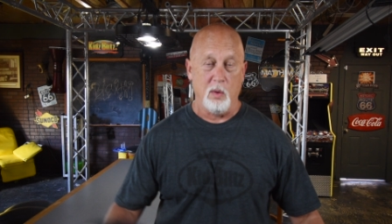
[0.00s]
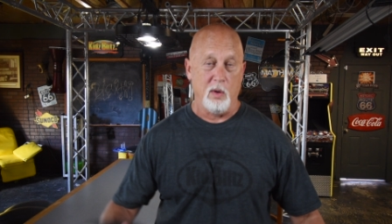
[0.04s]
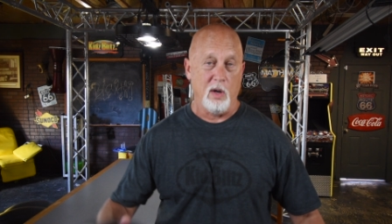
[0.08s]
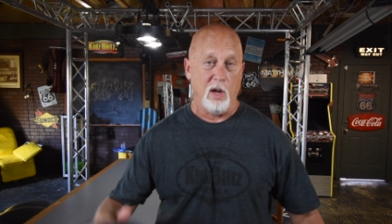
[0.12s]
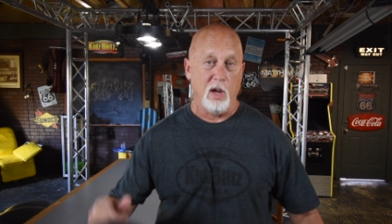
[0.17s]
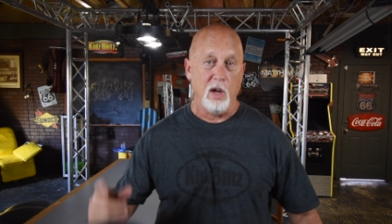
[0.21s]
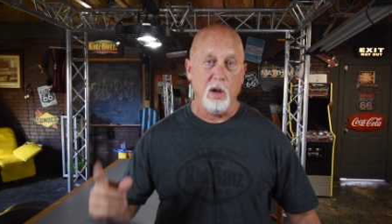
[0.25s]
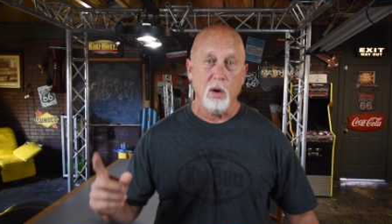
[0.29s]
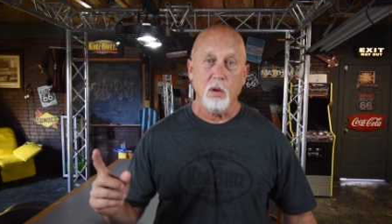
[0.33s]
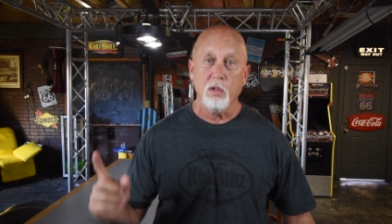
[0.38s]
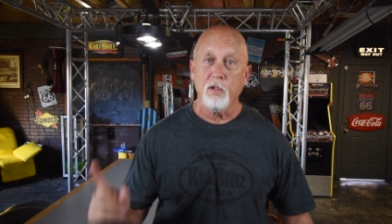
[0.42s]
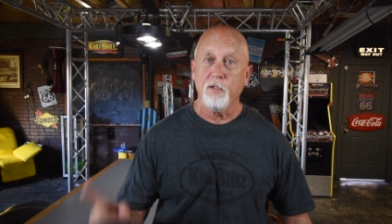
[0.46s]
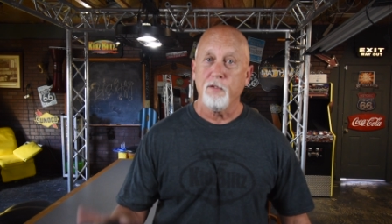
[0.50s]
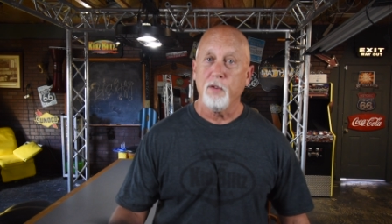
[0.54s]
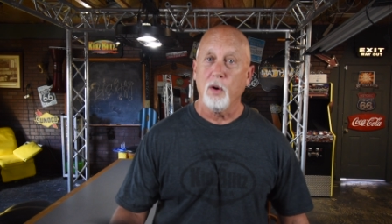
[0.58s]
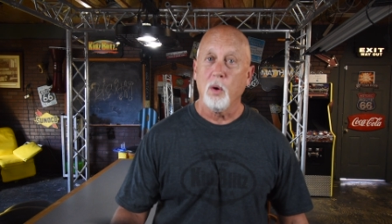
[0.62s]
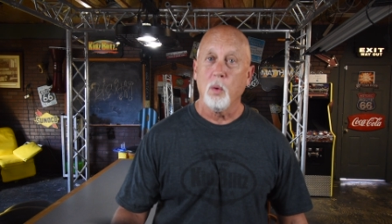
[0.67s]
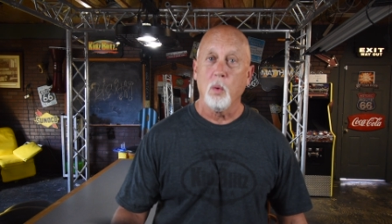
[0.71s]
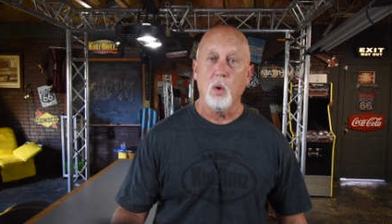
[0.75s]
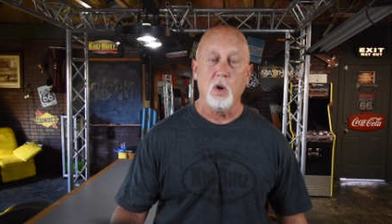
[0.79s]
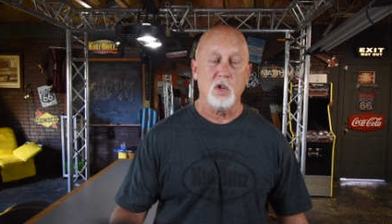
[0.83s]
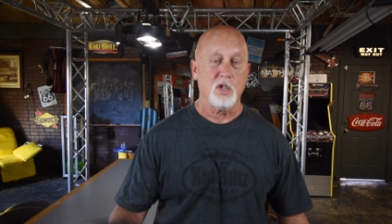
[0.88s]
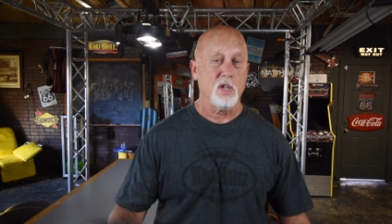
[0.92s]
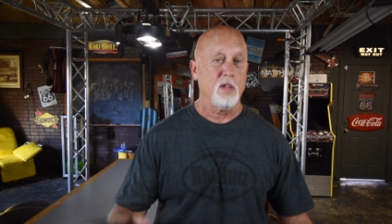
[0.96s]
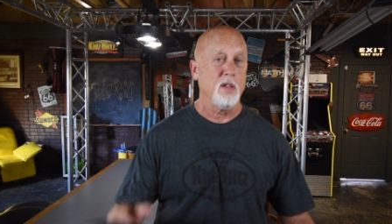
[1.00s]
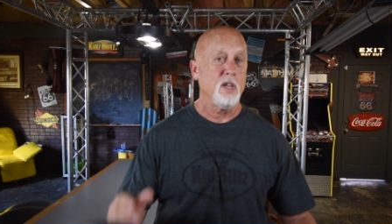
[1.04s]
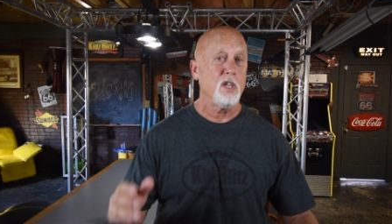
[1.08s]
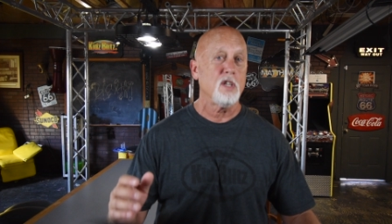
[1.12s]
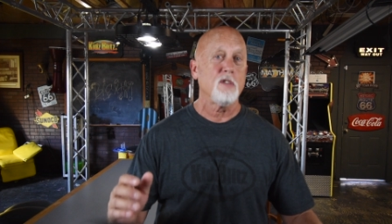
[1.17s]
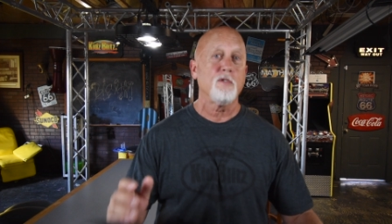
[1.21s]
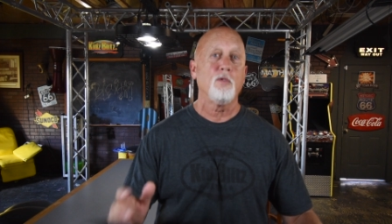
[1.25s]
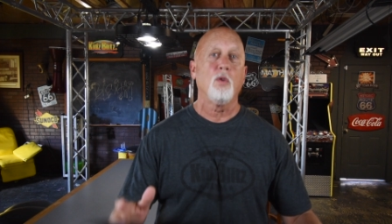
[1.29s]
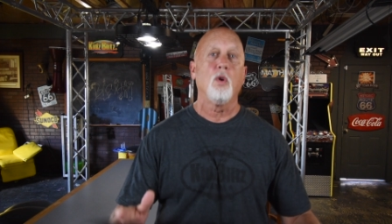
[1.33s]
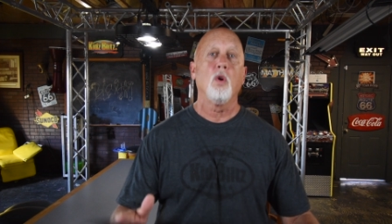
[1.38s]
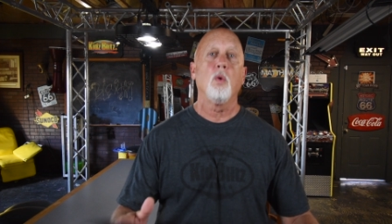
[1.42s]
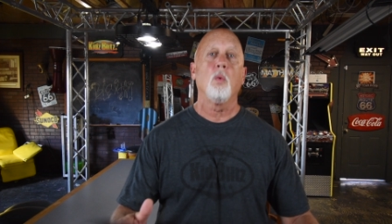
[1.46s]
Now here are the 4 words, and these
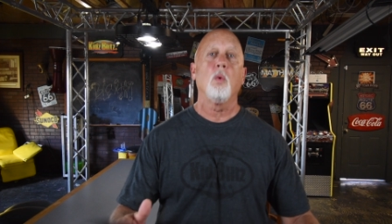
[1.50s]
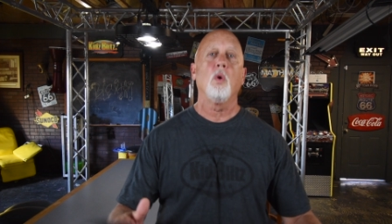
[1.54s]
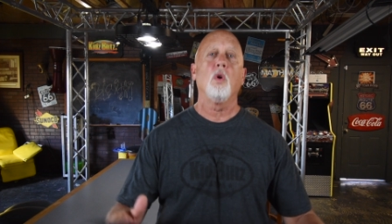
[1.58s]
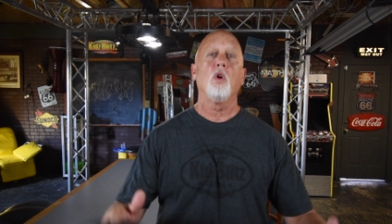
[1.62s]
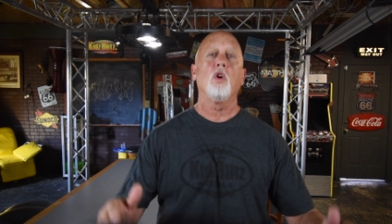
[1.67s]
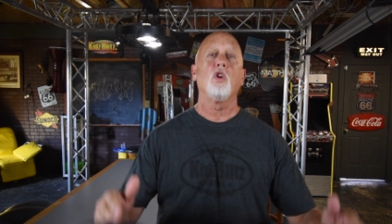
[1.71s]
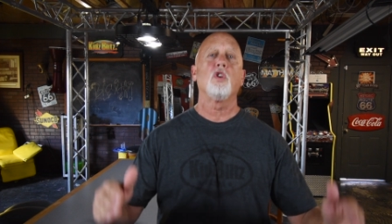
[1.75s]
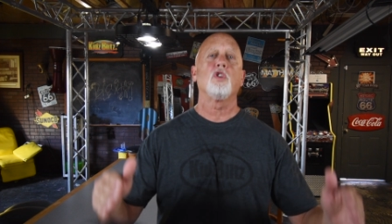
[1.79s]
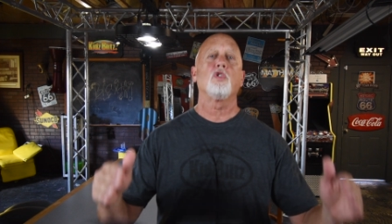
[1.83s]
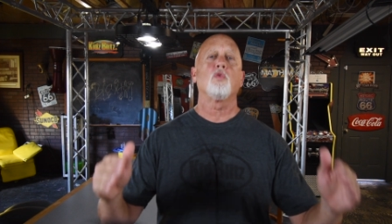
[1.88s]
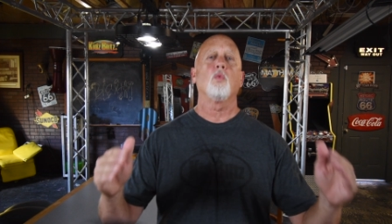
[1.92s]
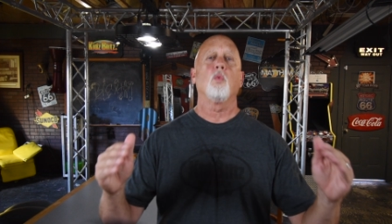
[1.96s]
4 words